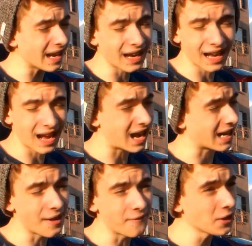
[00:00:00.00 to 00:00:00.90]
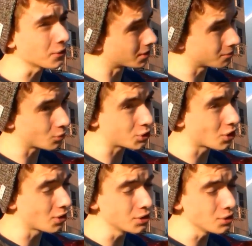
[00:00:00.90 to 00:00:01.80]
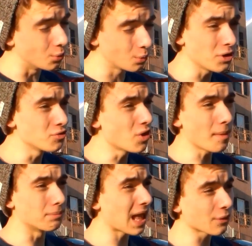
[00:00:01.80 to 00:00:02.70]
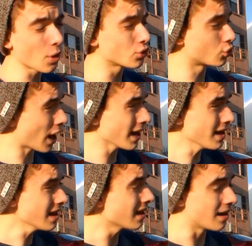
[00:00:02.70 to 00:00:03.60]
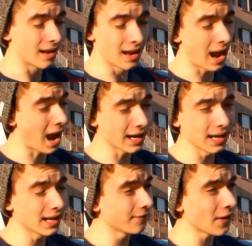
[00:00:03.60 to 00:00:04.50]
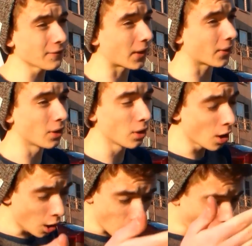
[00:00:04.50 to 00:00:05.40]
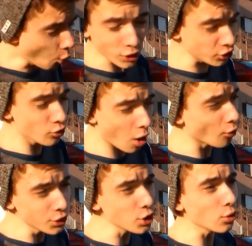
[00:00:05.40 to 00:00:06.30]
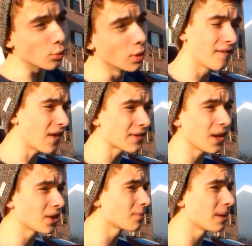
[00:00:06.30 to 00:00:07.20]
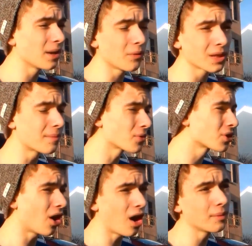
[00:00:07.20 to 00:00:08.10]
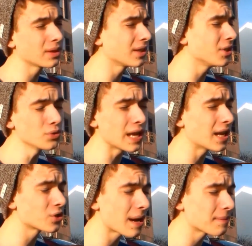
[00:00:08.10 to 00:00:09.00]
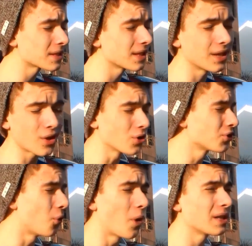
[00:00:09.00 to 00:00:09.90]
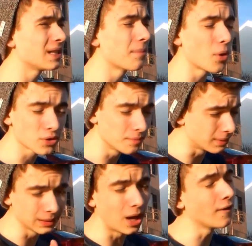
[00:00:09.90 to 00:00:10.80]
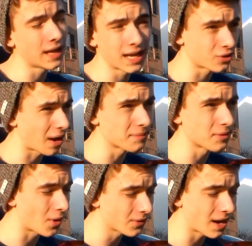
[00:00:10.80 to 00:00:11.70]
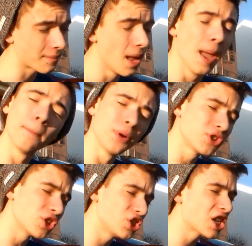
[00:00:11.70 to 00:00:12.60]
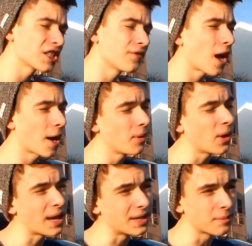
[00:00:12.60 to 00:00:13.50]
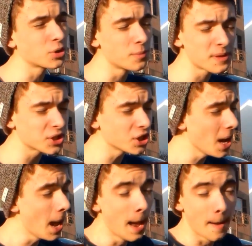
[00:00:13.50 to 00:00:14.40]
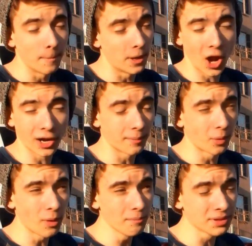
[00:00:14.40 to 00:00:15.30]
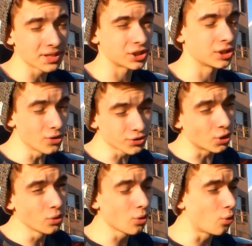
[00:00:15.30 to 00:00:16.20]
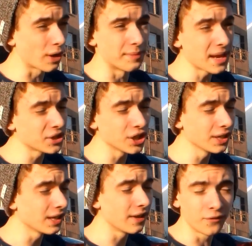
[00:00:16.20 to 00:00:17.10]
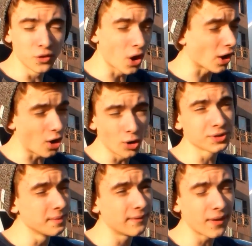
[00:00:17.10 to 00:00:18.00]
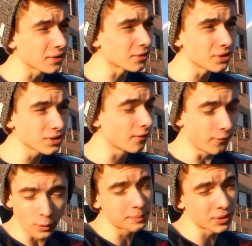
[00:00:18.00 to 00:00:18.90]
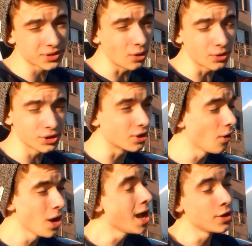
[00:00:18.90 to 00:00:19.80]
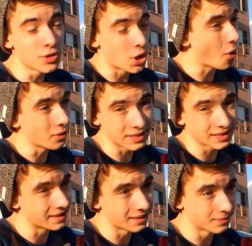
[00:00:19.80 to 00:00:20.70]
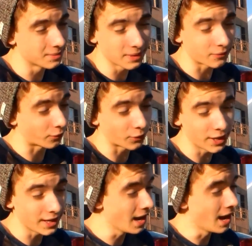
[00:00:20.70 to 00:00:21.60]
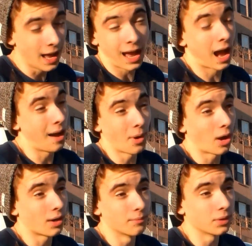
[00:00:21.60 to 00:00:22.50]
Knight? I got Veila. What you gonna do? What, you got Black Rose Dragon? I got Effect Veila. What you gonna do? Effect Veila being one of the most commonly used hand traps, and also one of the most beloved hand traps of all time, puts it justifiable at a number 2 position, but not number 1 position. Also, quick mention, if you got Ultimate Veilers, $40+, you know, you can always send them to me for free. I'm not